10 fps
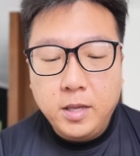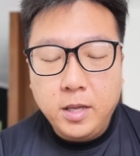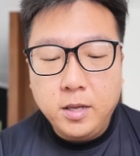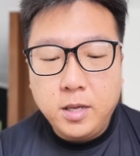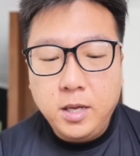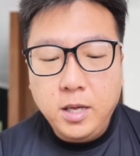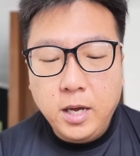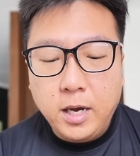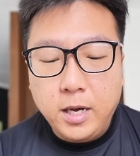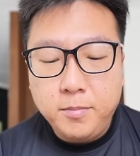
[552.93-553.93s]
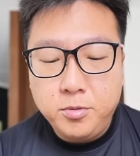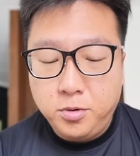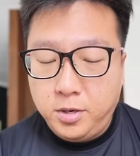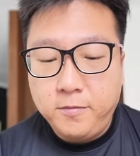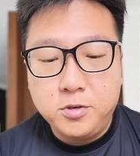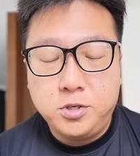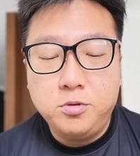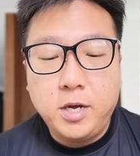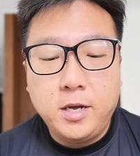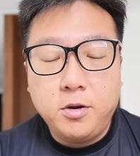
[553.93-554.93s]
Okay, I don't have to
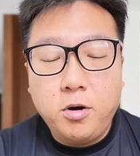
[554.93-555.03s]
shoot that at